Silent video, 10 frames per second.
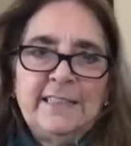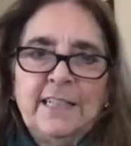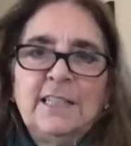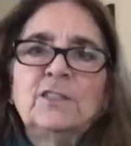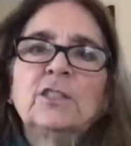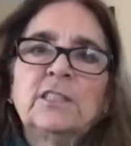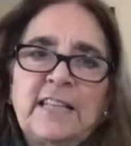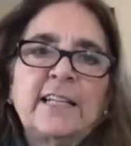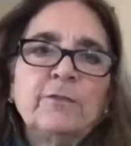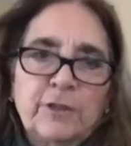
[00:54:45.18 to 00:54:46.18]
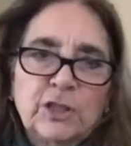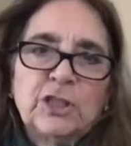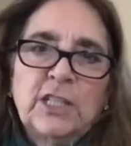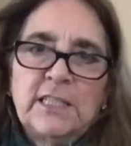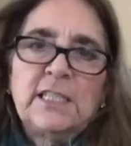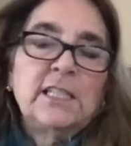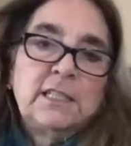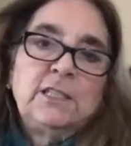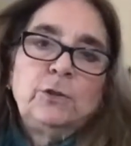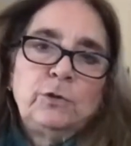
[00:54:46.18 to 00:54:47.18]
So the second version I did,
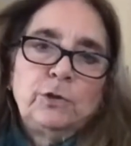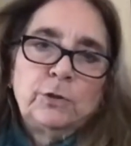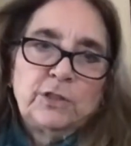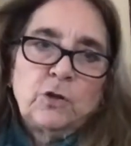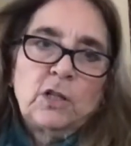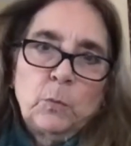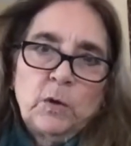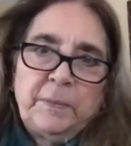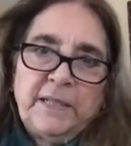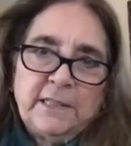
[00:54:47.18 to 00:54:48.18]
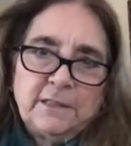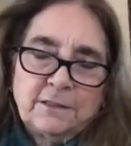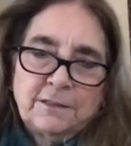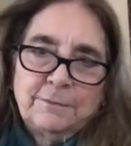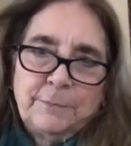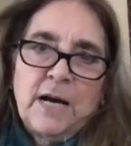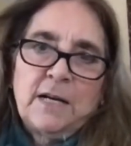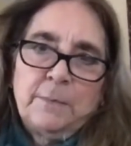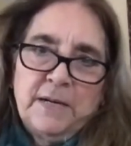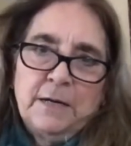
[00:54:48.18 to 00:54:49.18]
it's all in one piece,
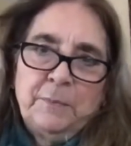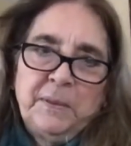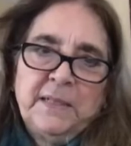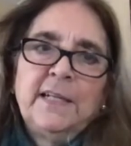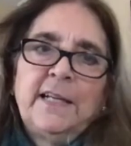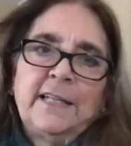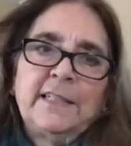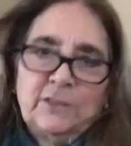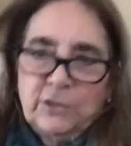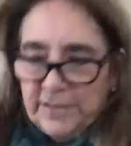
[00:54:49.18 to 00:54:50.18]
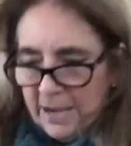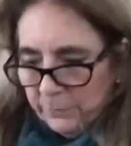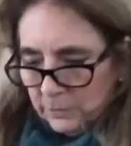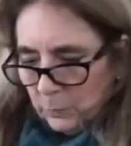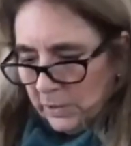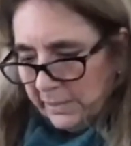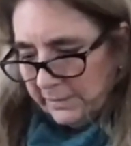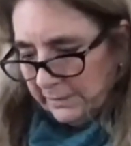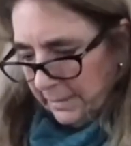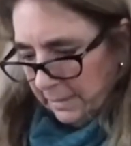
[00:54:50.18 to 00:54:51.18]
bottom up. And so that was
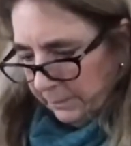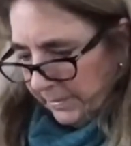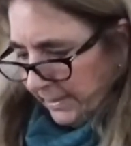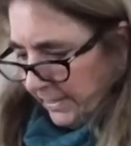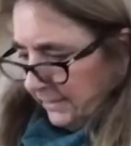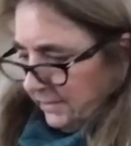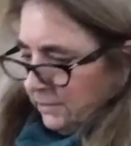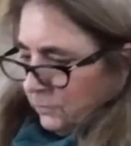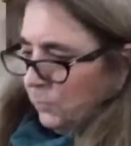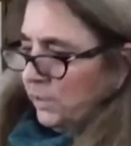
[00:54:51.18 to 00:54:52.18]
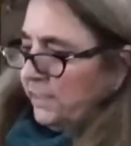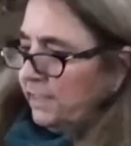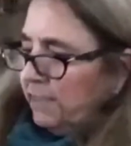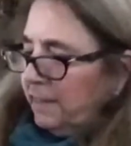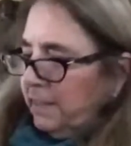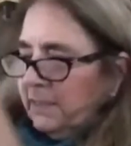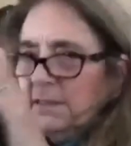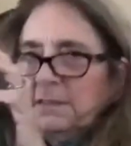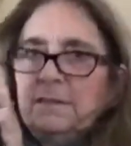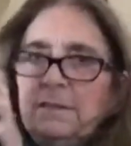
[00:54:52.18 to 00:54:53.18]
one. But this is one that I
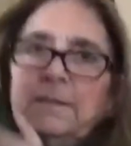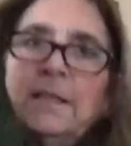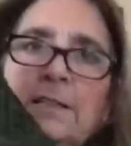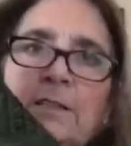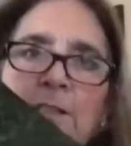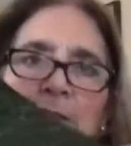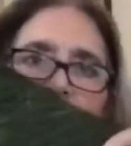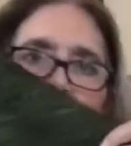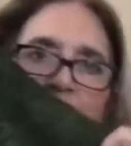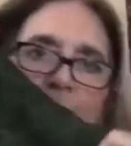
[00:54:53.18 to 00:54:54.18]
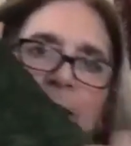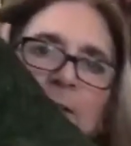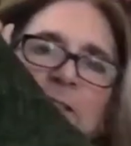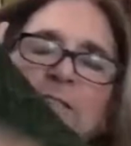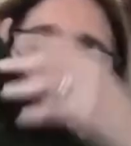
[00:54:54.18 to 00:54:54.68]
think I don't even know